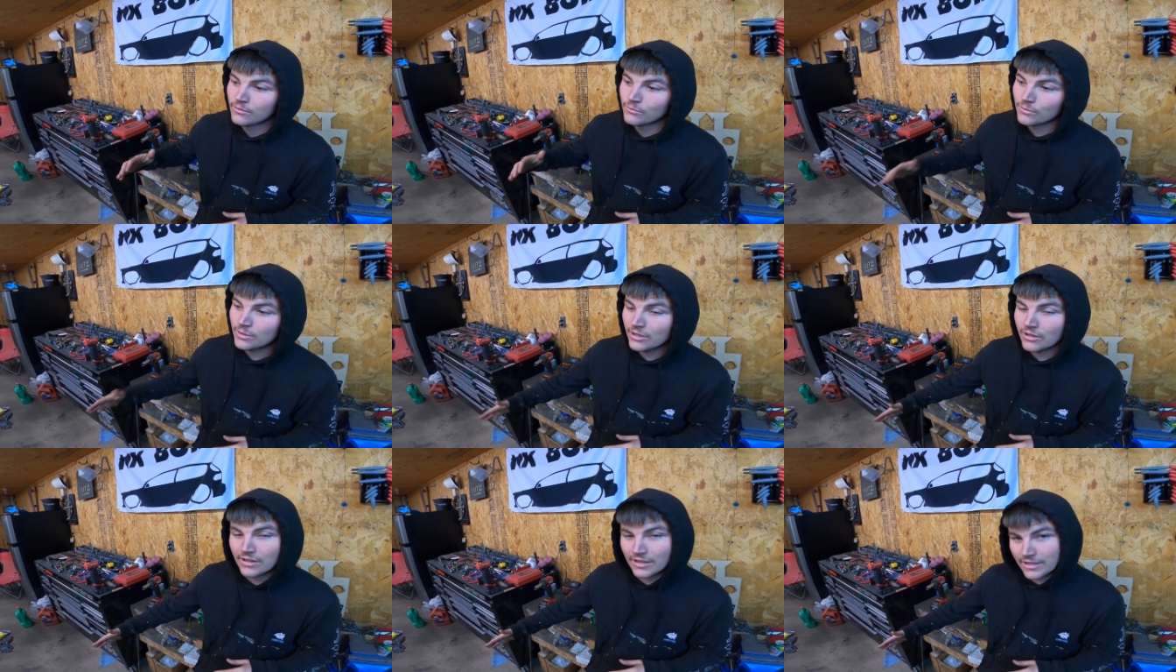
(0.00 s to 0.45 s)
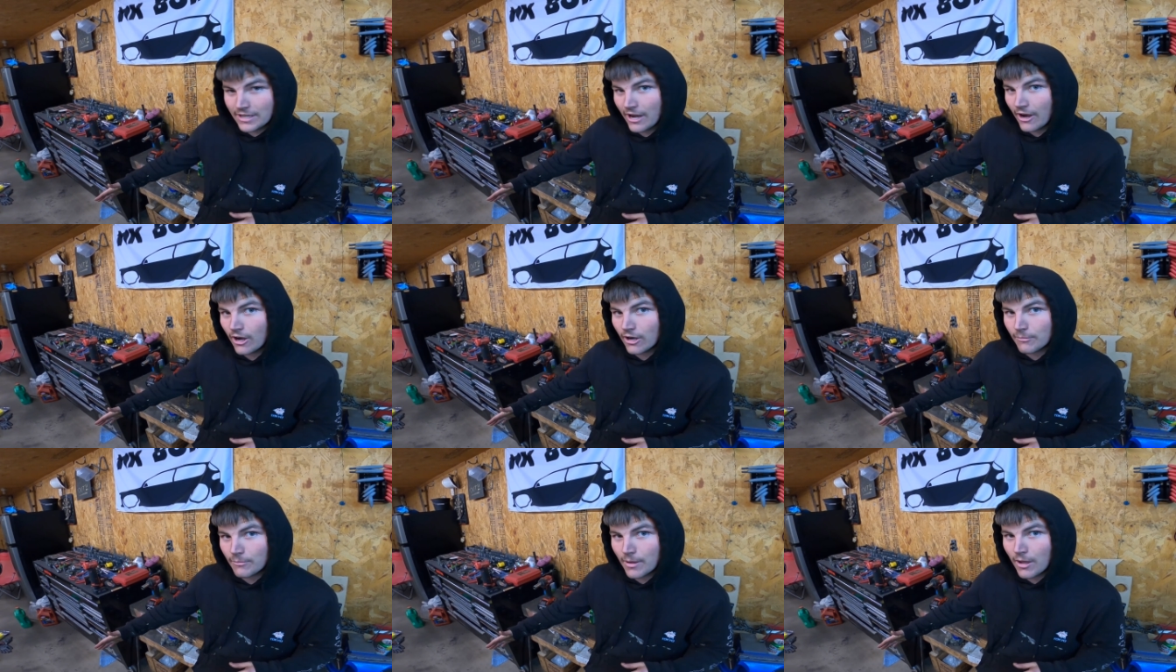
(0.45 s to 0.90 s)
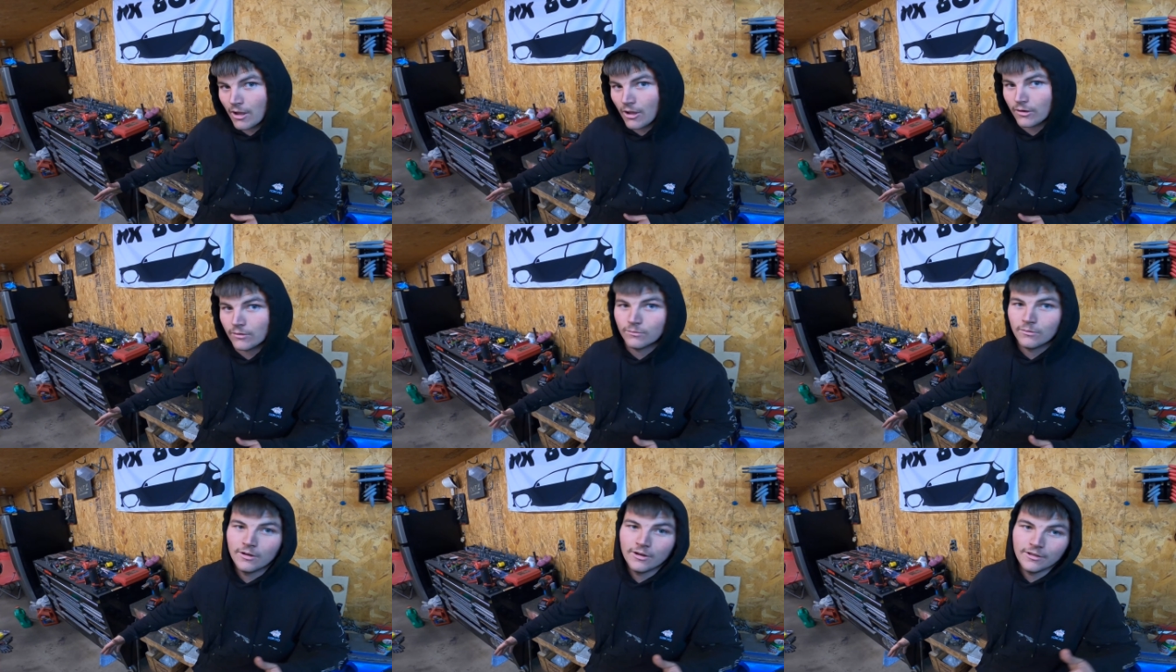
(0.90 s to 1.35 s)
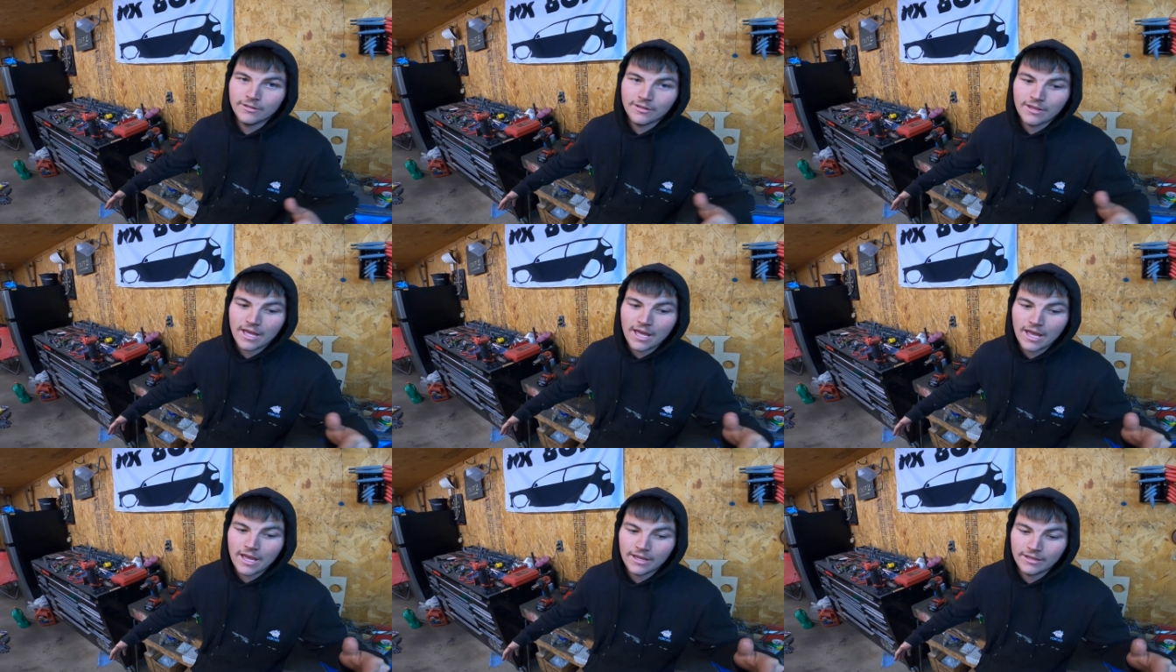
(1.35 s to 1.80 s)
really care about, one
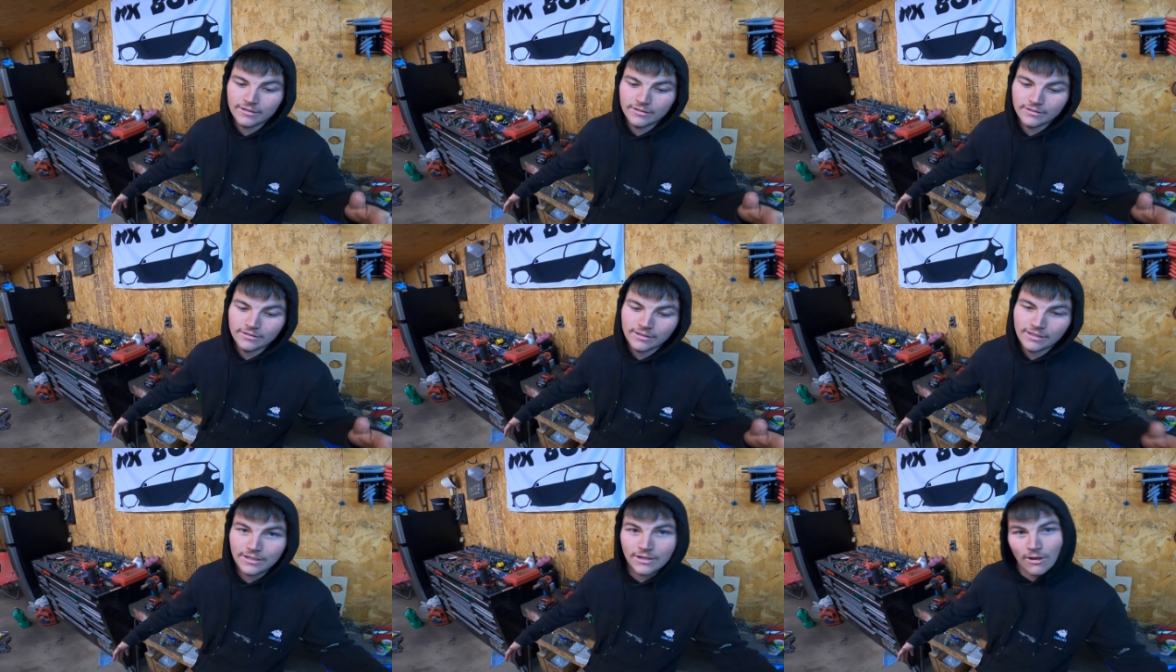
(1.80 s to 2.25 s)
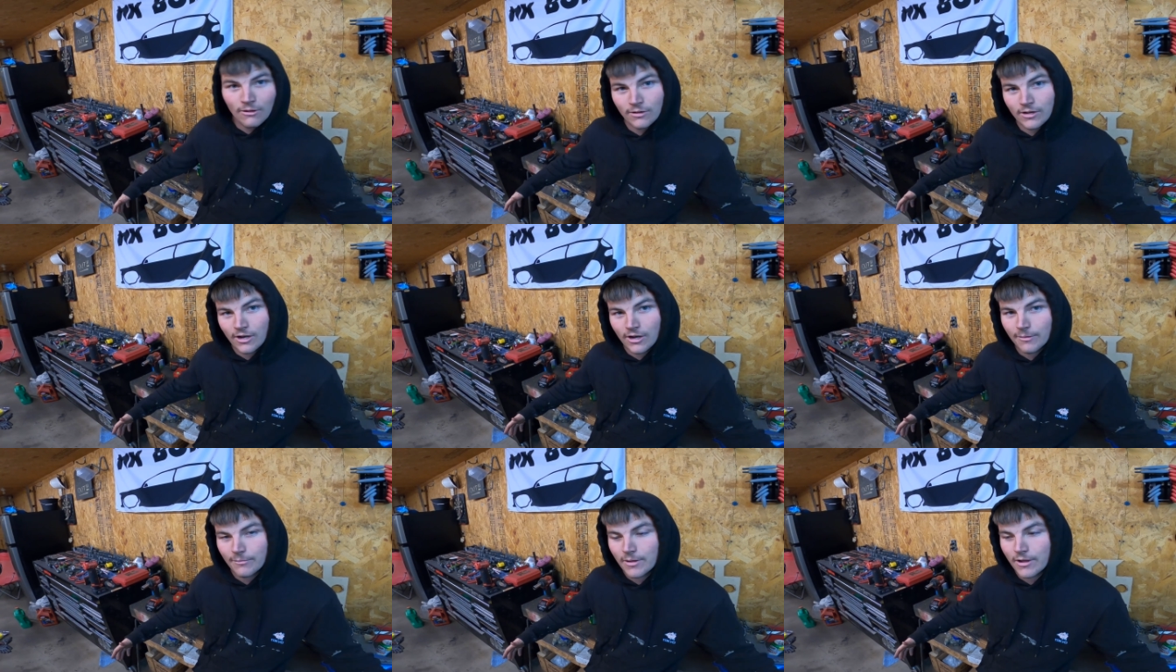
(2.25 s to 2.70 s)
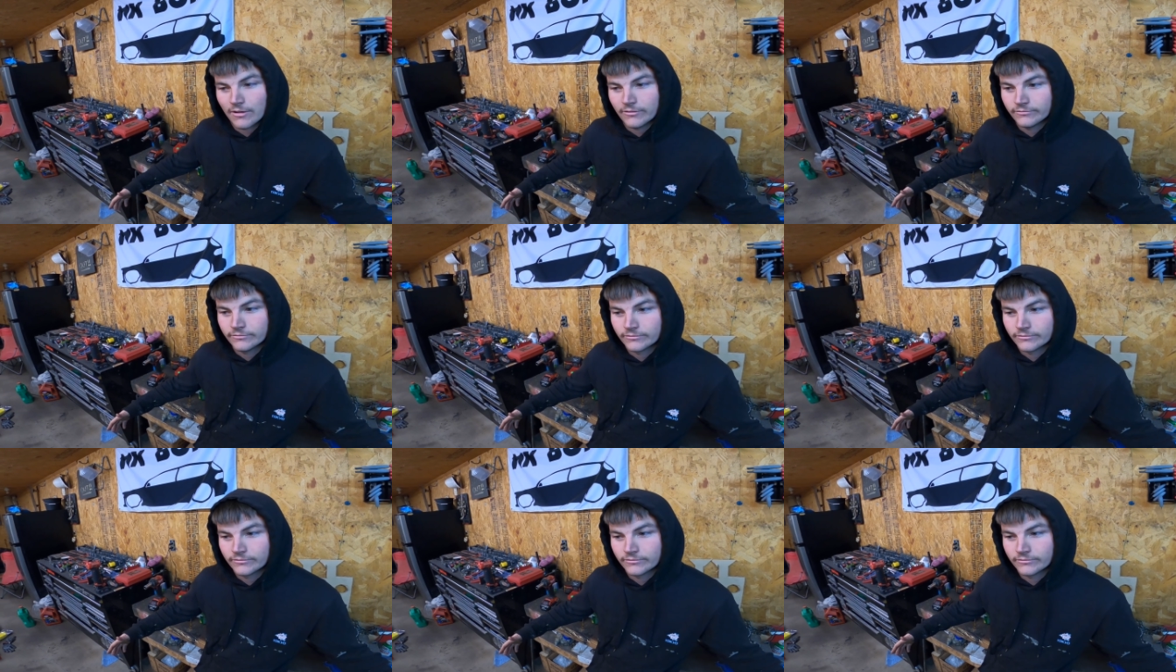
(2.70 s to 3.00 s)
that he don't care about.